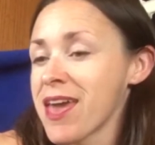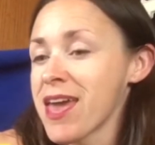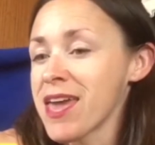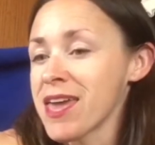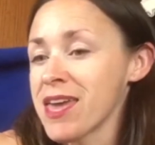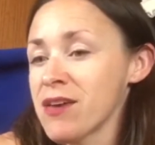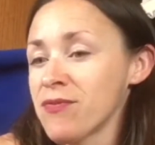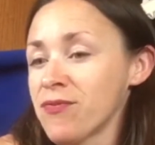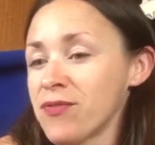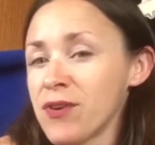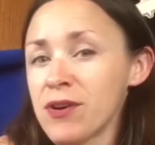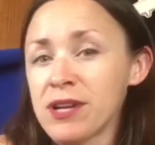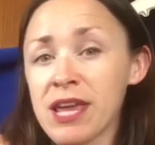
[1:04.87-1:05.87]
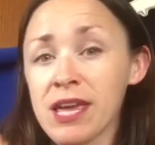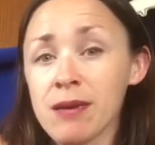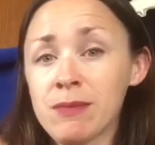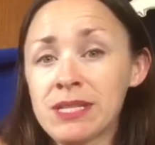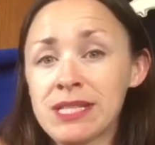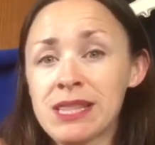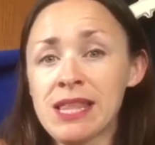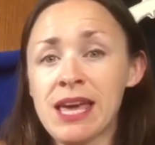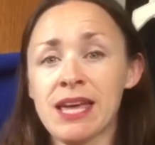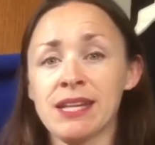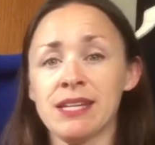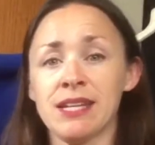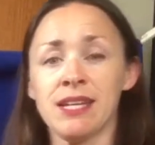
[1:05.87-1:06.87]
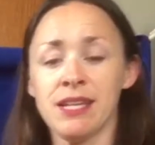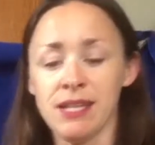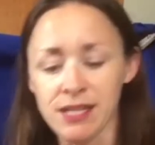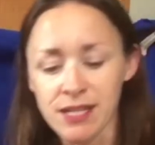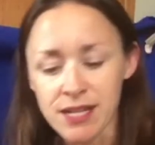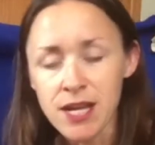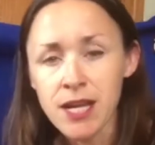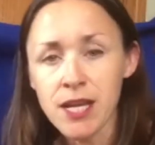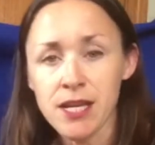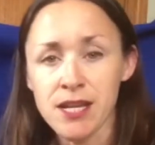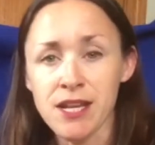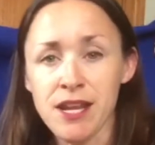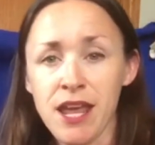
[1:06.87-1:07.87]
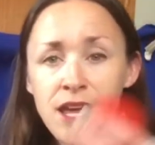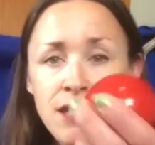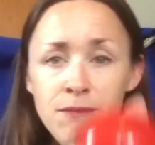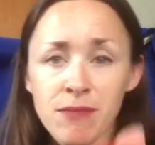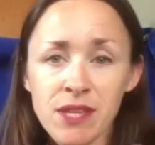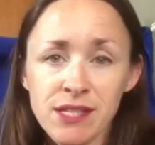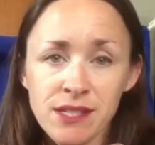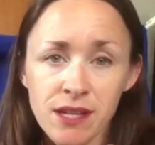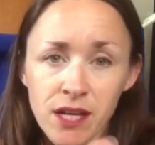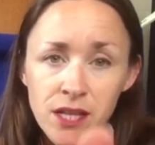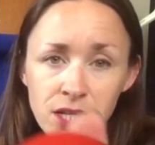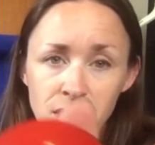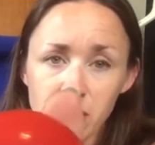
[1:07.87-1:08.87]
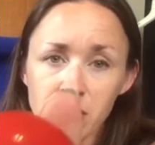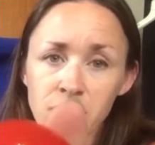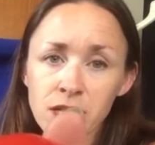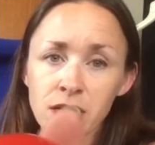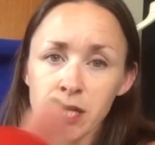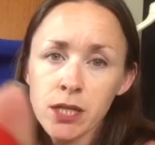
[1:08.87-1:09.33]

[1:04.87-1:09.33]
If your name is Landon, name this color.